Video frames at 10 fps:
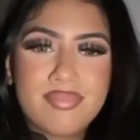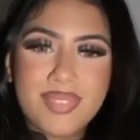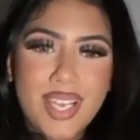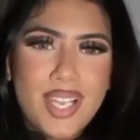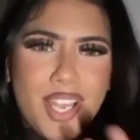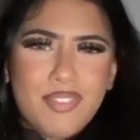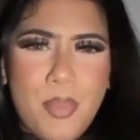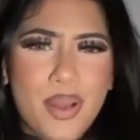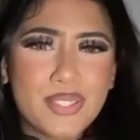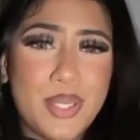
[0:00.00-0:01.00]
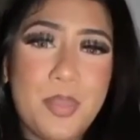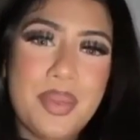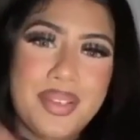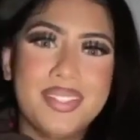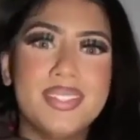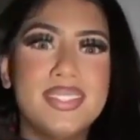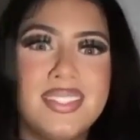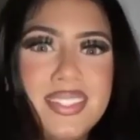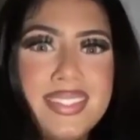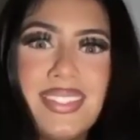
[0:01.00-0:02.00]
like for part 2, because
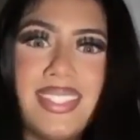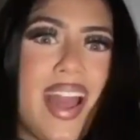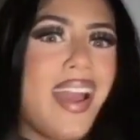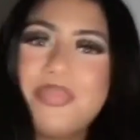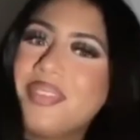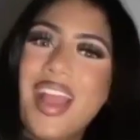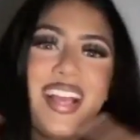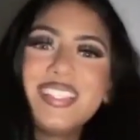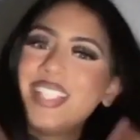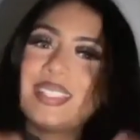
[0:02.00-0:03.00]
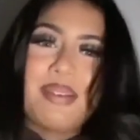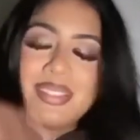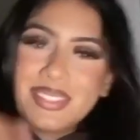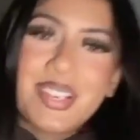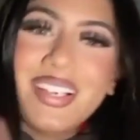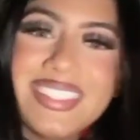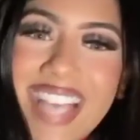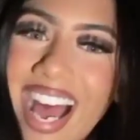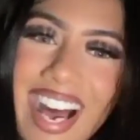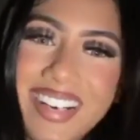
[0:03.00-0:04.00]
shit's about to go
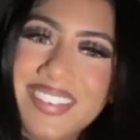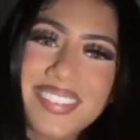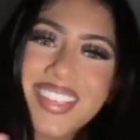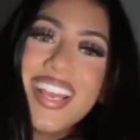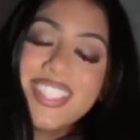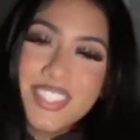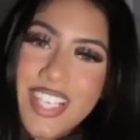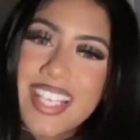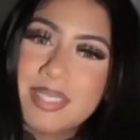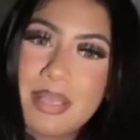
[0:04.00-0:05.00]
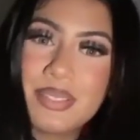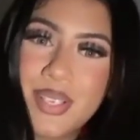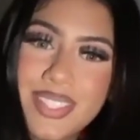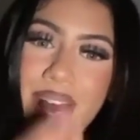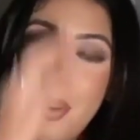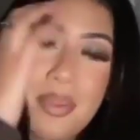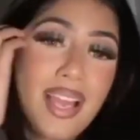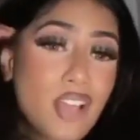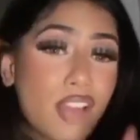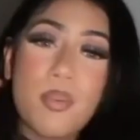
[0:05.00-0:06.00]
down. Shit is about to go down, but yeah, like for